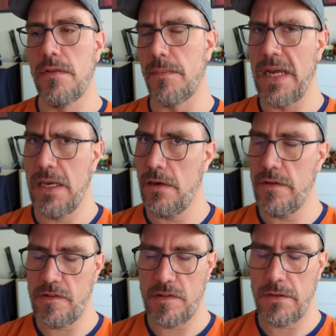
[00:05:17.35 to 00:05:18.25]
The
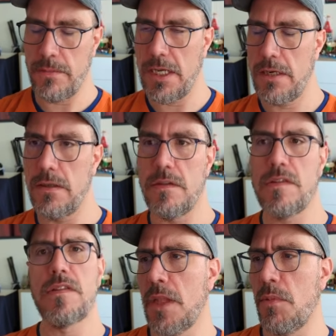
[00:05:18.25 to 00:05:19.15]
mallards, sorry
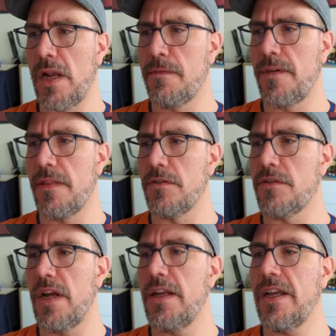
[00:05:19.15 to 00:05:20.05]
mallards. White feather
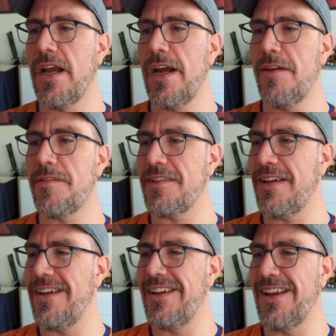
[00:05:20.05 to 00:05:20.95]
trading house.
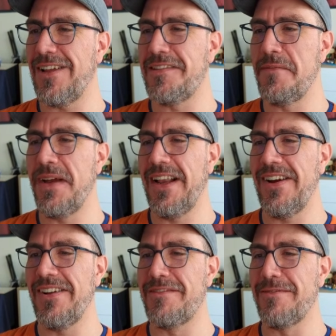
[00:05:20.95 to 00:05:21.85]
Lots of
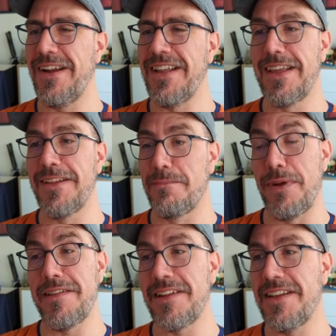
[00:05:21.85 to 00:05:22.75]
mallards running it.
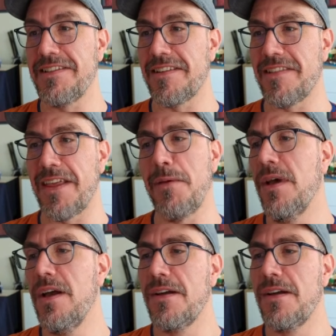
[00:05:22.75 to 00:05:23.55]
Basically just them.